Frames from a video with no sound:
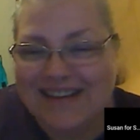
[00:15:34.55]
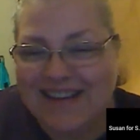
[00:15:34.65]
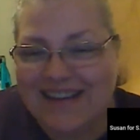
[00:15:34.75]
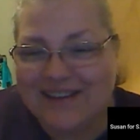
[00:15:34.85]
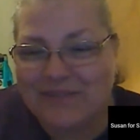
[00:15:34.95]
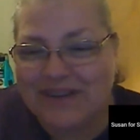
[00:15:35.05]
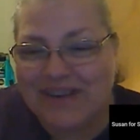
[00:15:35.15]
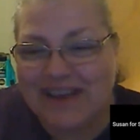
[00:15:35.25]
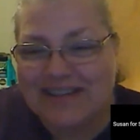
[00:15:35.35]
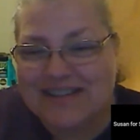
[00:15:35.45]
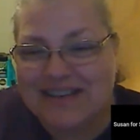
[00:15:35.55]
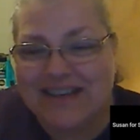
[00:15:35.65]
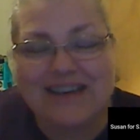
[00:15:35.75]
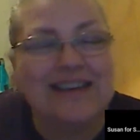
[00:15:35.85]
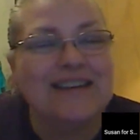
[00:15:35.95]
And we got
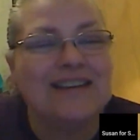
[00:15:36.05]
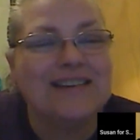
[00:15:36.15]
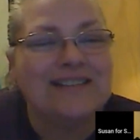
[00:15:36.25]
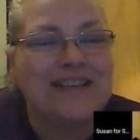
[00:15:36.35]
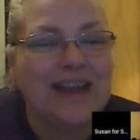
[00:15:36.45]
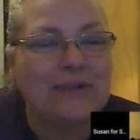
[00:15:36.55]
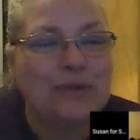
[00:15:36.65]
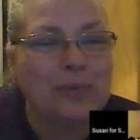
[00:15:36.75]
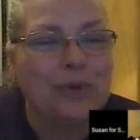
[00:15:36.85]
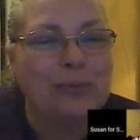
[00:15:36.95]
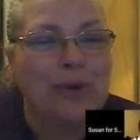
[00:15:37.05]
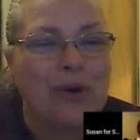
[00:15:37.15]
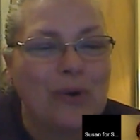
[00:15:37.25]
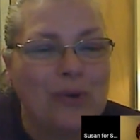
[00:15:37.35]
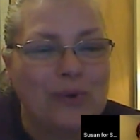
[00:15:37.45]
Dee down the
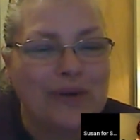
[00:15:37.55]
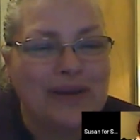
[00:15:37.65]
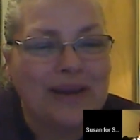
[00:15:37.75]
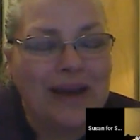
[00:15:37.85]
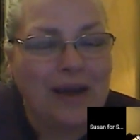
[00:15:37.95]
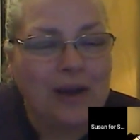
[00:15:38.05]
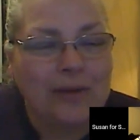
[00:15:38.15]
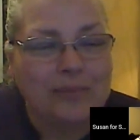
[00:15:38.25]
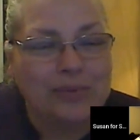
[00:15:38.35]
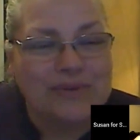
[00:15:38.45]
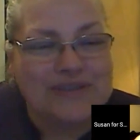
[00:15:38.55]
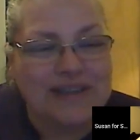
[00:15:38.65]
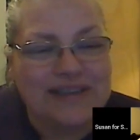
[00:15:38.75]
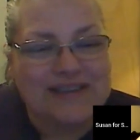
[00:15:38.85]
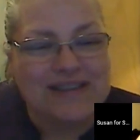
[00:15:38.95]
wormhole.
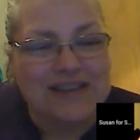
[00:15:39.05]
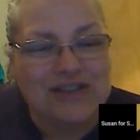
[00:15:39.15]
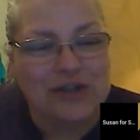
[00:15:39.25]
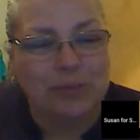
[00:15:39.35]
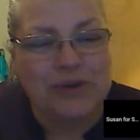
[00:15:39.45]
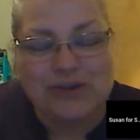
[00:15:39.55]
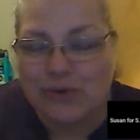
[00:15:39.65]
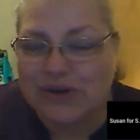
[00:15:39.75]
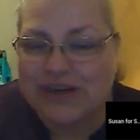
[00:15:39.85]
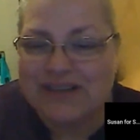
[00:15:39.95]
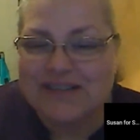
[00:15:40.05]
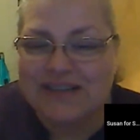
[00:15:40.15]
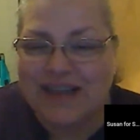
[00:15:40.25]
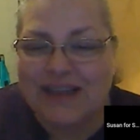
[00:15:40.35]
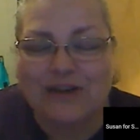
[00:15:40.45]
Priscilla said she'll be joining us
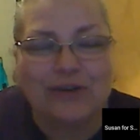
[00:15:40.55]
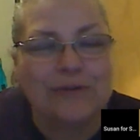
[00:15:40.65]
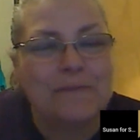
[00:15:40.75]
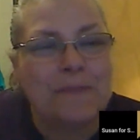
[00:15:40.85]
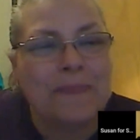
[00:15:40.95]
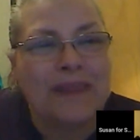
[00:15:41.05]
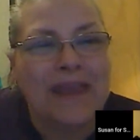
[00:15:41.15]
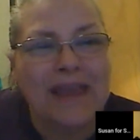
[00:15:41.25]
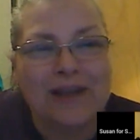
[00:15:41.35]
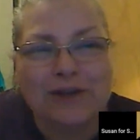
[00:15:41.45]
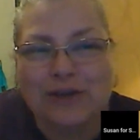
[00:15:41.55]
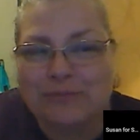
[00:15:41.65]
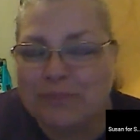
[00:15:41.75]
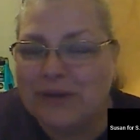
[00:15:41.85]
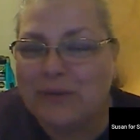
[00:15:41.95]
later. Kayla
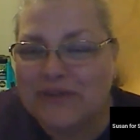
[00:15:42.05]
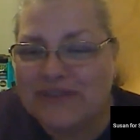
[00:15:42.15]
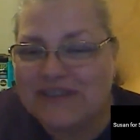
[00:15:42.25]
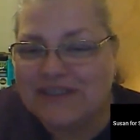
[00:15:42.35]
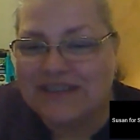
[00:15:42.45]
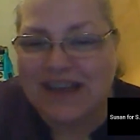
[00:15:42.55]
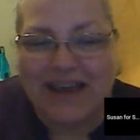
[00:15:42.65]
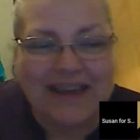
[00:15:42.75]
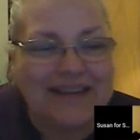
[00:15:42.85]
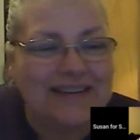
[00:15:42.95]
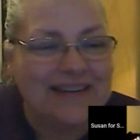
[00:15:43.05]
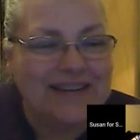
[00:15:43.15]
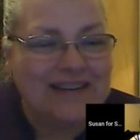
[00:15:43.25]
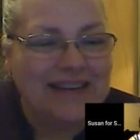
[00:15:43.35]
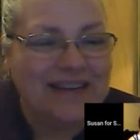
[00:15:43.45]
couldn't be with us tonight,
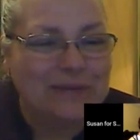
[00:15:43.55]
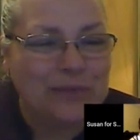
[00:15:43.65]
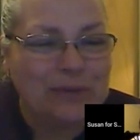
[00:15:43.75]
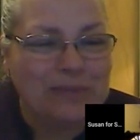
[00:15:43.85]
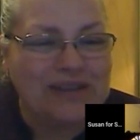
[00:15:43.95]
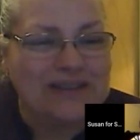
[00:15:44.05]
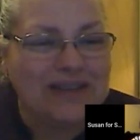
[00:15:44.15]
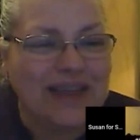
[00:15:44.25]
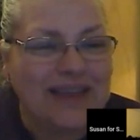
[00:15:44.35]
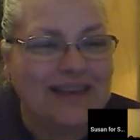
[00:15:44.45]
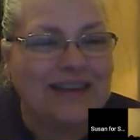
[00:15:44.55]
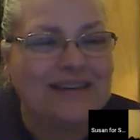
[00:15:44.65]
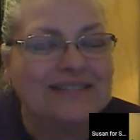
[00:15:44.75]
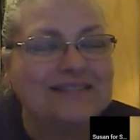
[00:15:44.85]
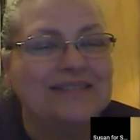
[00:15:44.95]
and we miss Kayla.